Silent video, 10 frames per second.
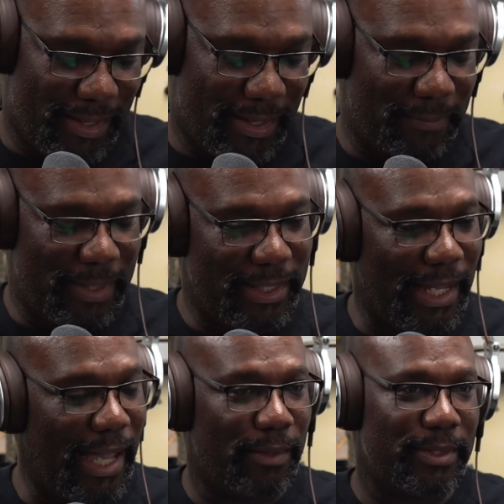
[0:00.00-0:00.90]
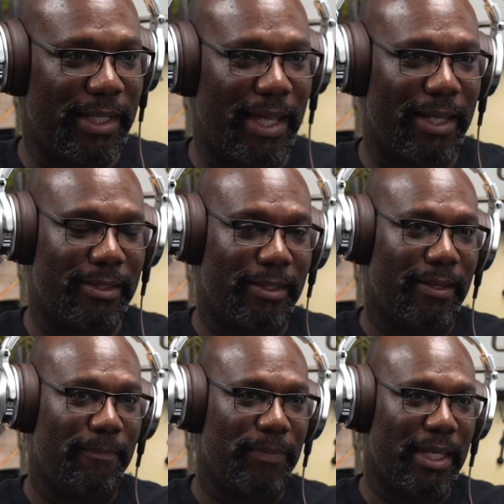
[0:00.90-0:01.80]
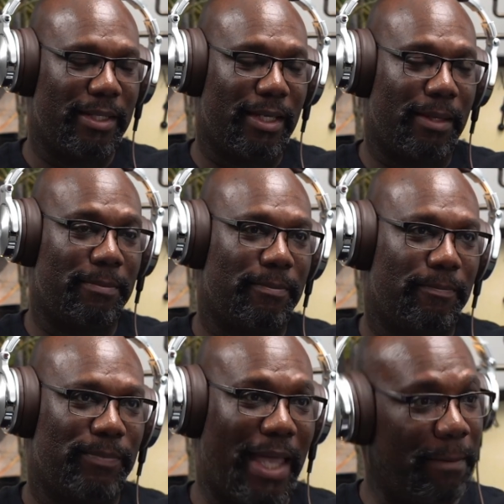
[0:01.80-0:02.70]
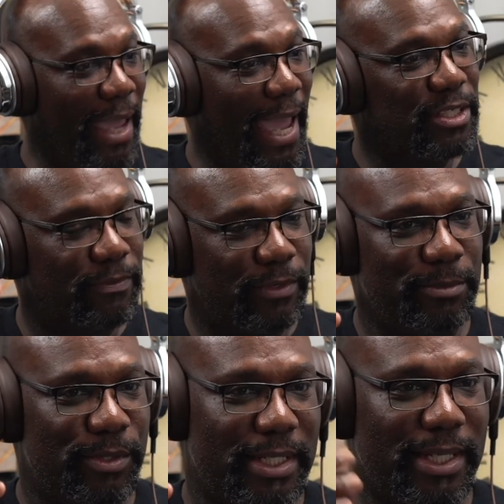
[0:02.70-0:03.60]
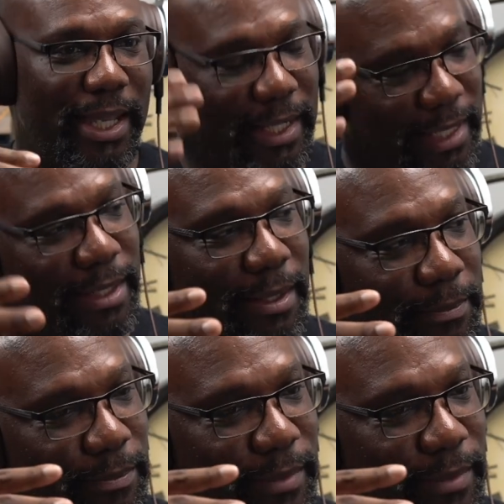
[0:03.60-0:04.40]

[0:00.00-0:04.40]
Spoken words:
and how did that end up? That passion for music kind of